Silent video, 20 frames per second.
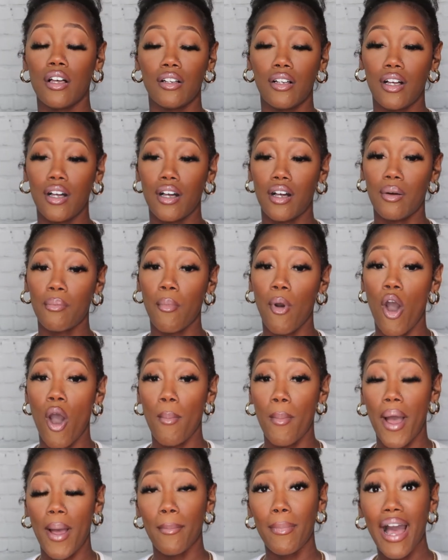on
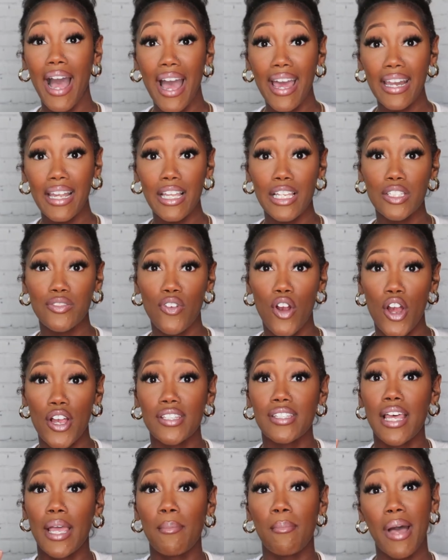my body as far
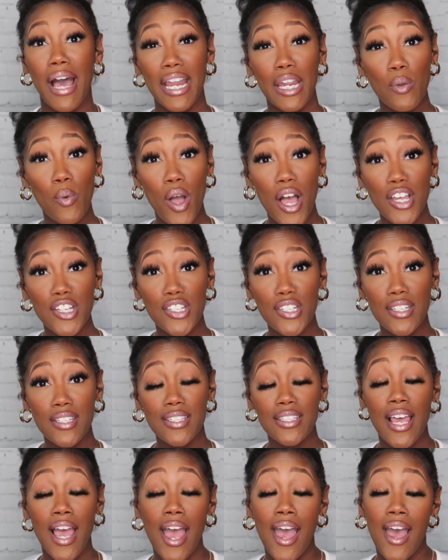as like body washes,